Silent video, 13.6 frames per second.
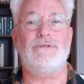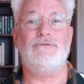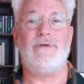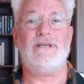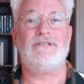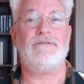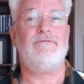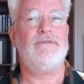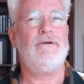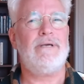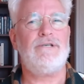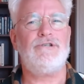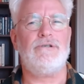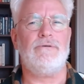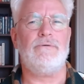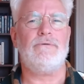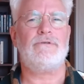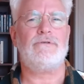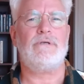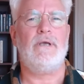address a few
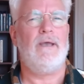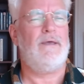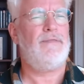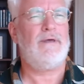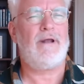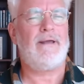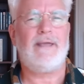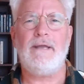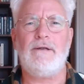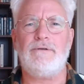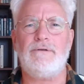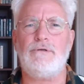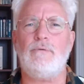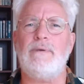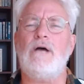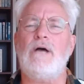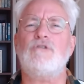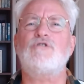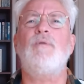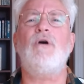issues that I cannot do
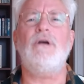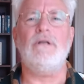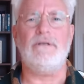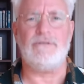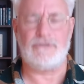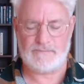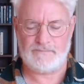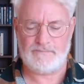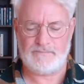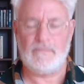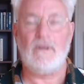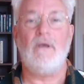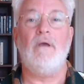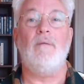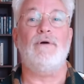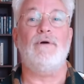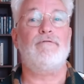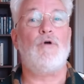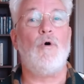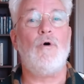without spoilers.
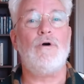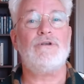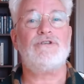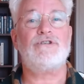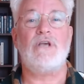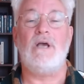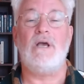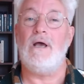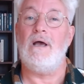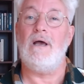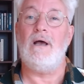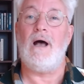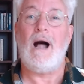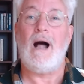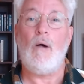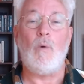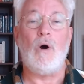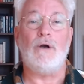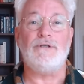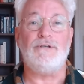But of course, I'll
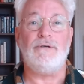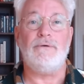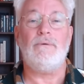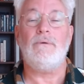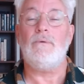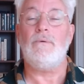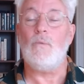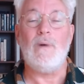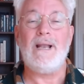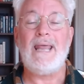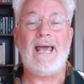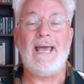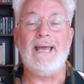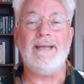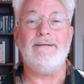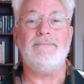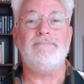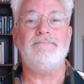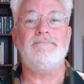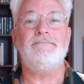warn you well ahead.
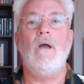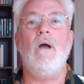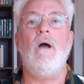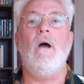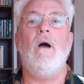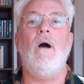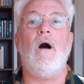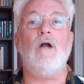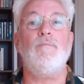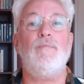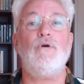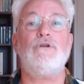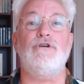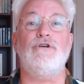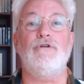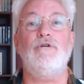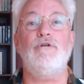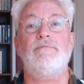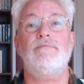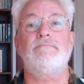On
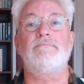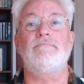BookTube,